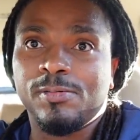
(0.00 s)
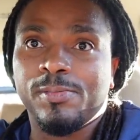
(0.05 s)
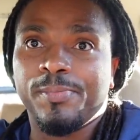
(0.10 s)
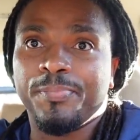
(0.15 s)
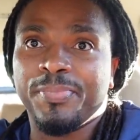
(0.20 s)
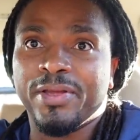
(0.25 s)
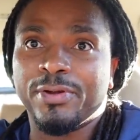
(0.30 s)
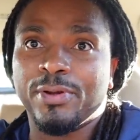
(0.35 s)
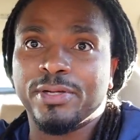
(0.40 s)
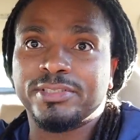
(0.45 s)

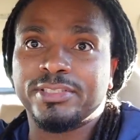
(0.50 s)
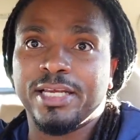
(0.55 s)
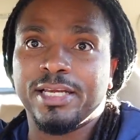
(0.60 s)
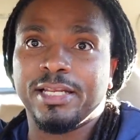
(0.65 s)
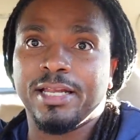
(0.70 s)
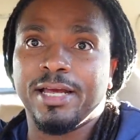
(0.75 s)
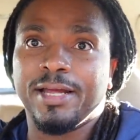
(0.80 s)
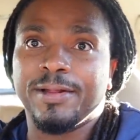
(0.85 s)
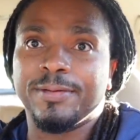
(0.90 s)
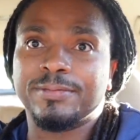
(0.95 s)
Now I say
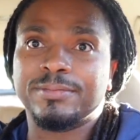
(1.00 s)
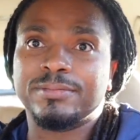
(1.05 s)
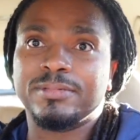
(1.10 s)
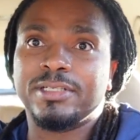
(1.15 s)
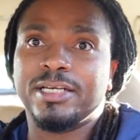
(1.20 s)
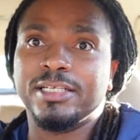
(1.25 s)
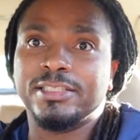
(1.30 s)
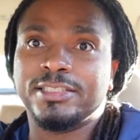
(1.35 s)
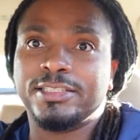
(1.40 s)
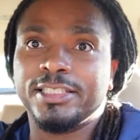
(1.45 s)
like.
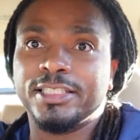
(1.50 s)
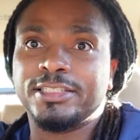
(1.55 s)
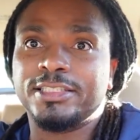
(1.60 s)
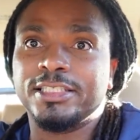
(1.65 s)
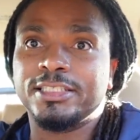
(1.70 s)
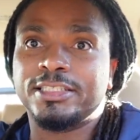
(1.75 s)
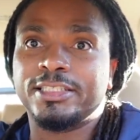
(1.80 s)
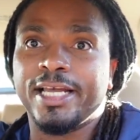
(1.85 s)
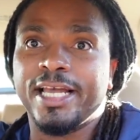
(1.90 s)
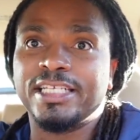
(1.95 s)

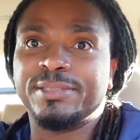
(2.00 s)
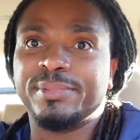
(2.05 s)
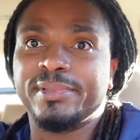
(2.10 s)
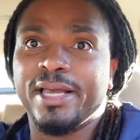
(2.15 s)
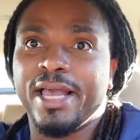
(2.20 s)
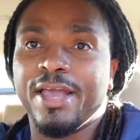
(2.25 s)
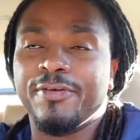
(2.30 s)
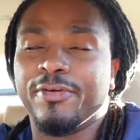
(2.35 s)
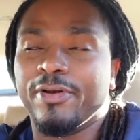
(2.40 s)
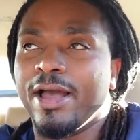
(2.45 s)
Consistent change
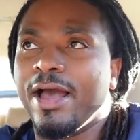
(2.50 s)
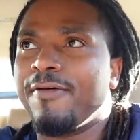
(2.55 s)
behavior.